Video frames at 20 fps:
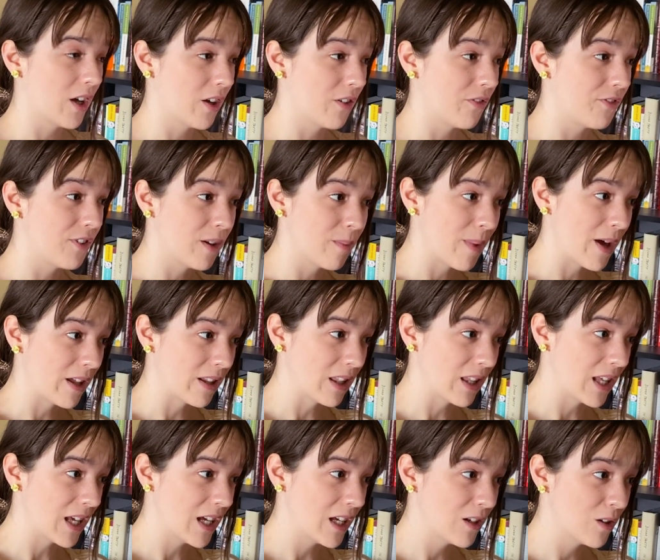female
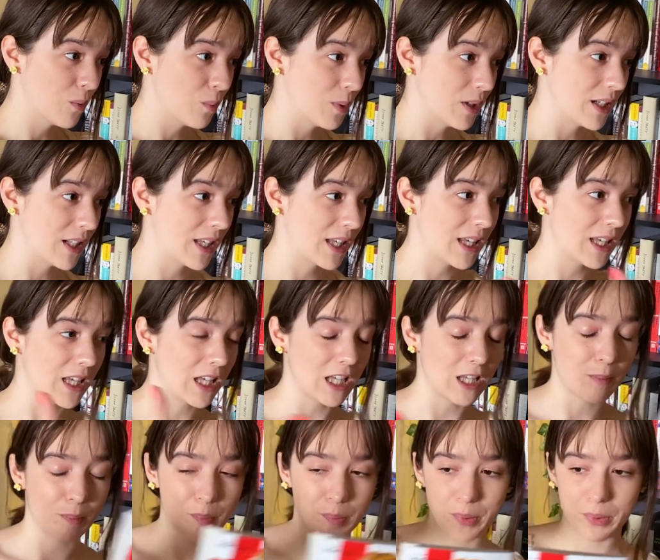lead would
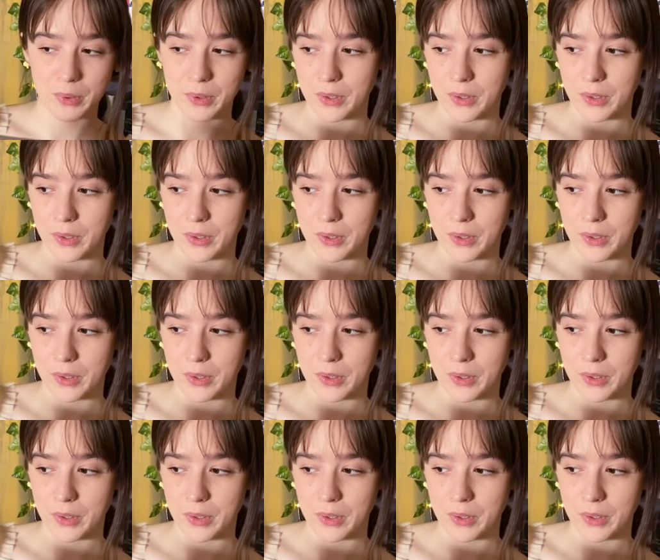keep